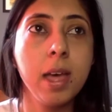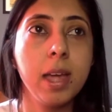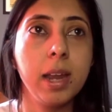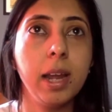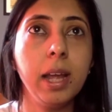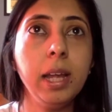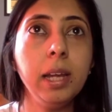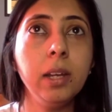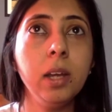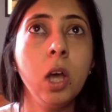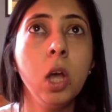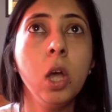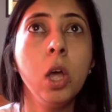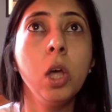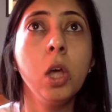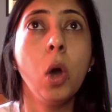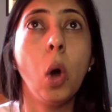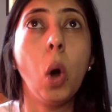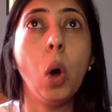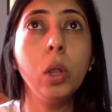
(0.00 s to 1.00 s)
Right?
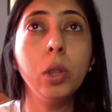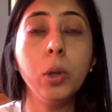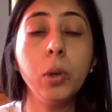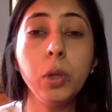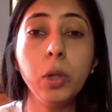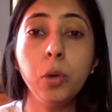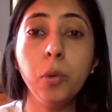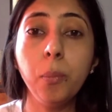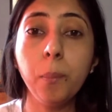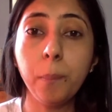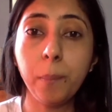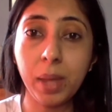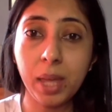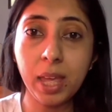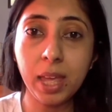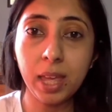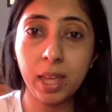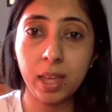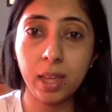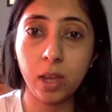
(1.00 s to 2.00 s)
Although you
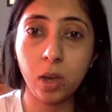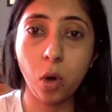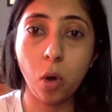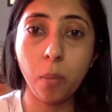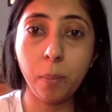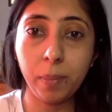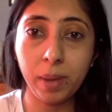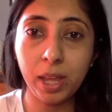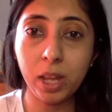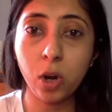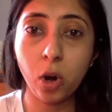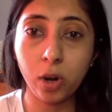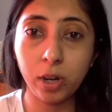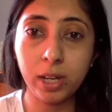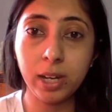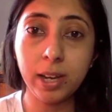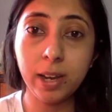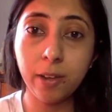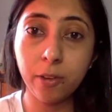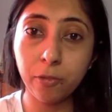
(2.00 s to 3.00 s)
may or may not
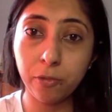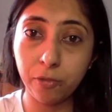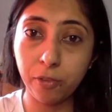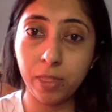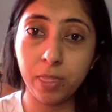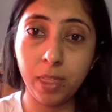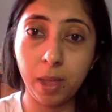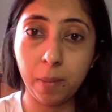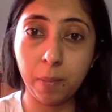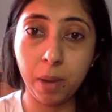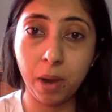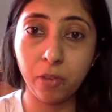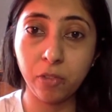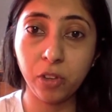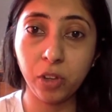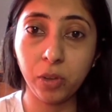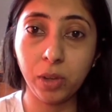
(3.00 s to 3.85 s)
live with them after you